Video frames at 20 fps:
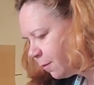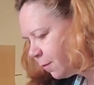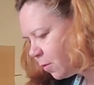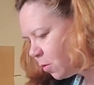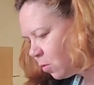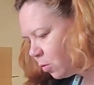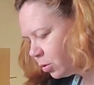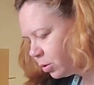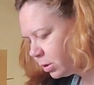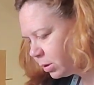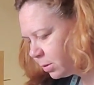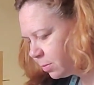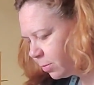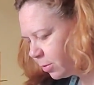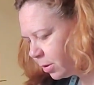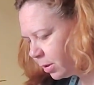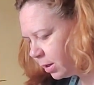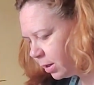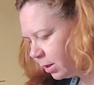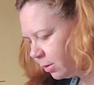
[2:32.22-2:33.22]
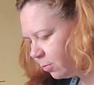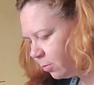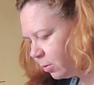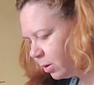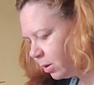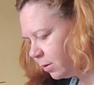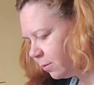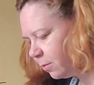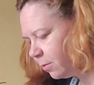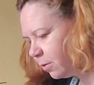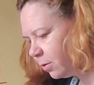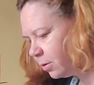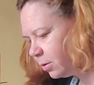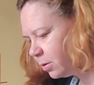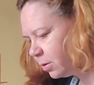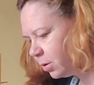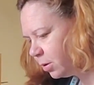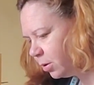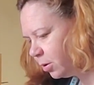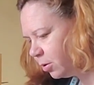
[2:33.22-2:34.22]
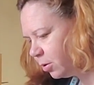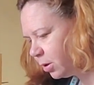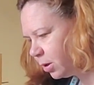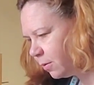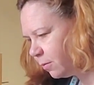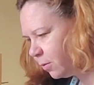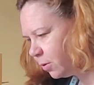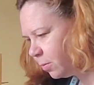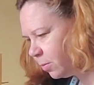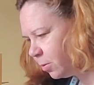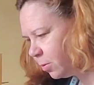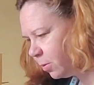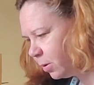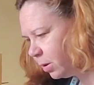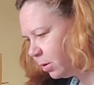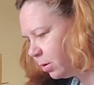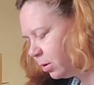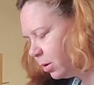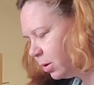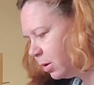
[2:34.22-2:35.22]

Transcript: or spray, whatever you're comfortable with.